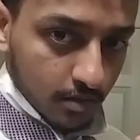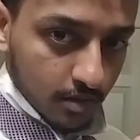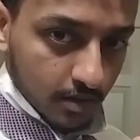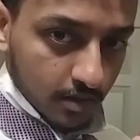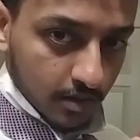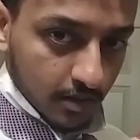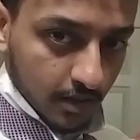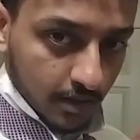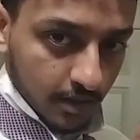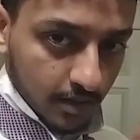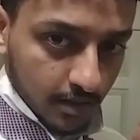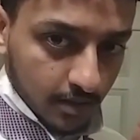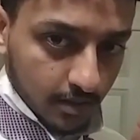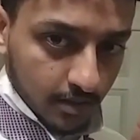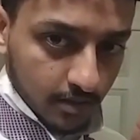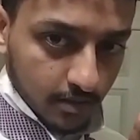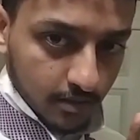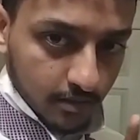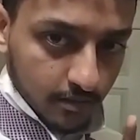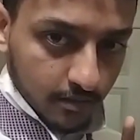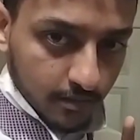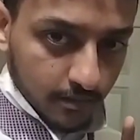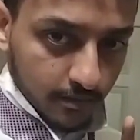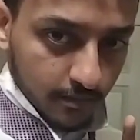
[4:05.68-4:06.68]
to tighten
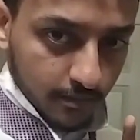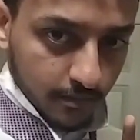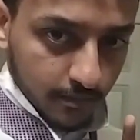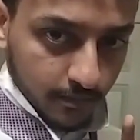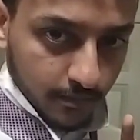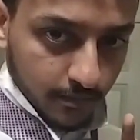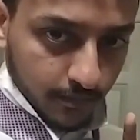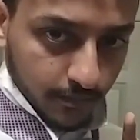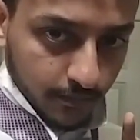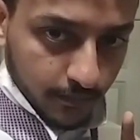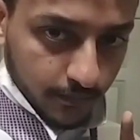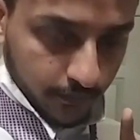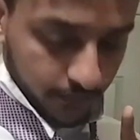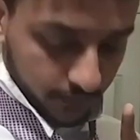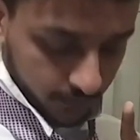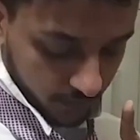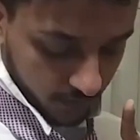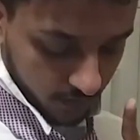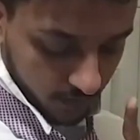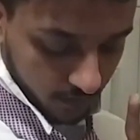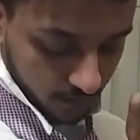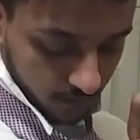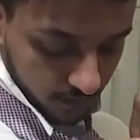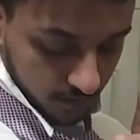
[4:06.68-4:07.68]
it,
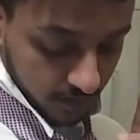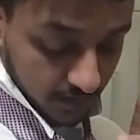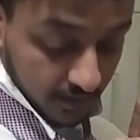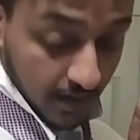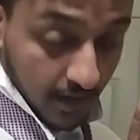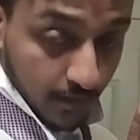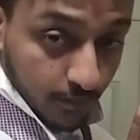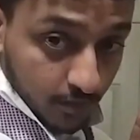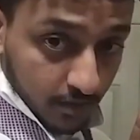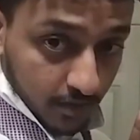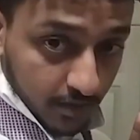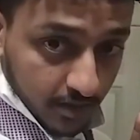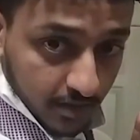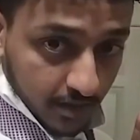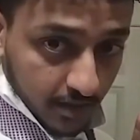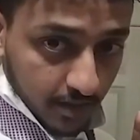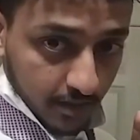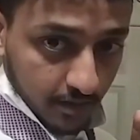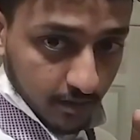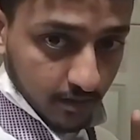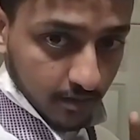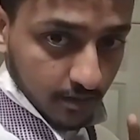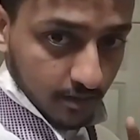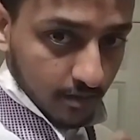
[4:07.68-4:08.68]
the top one to
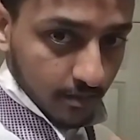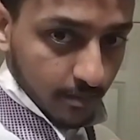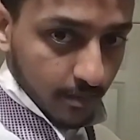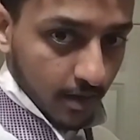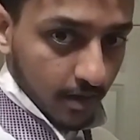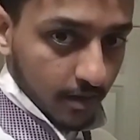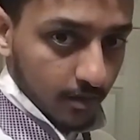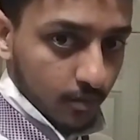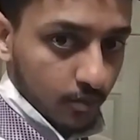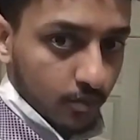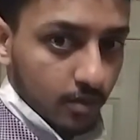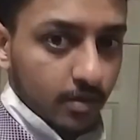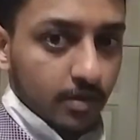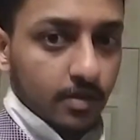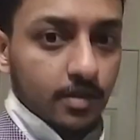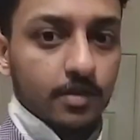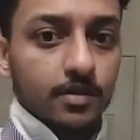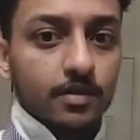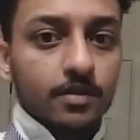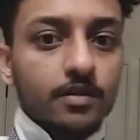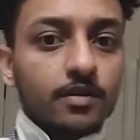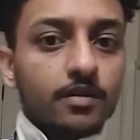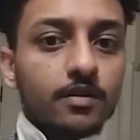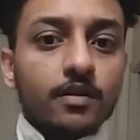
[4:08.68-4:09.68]
tighten it, and the bottom one
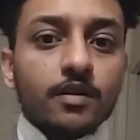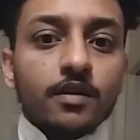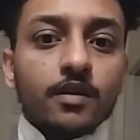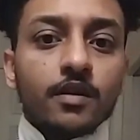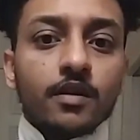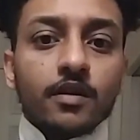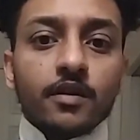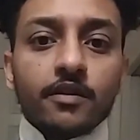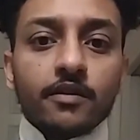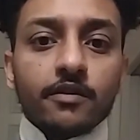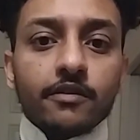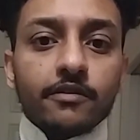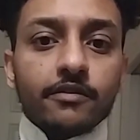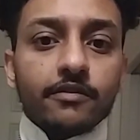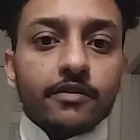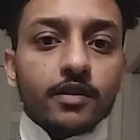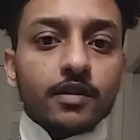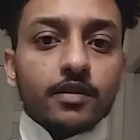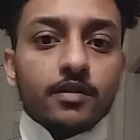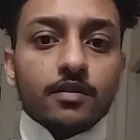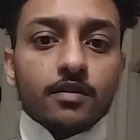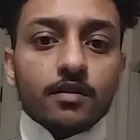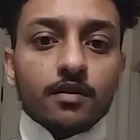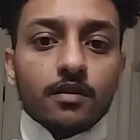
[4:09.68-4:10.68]
to
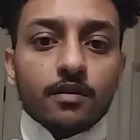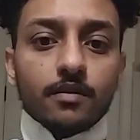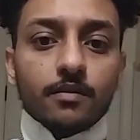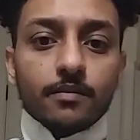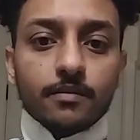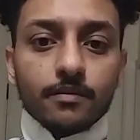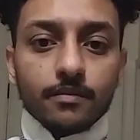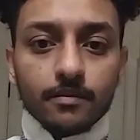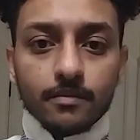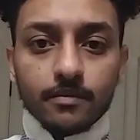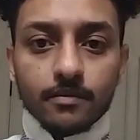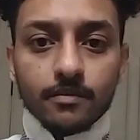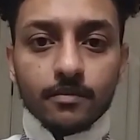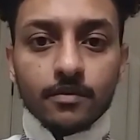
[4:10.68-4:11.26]
fix it up.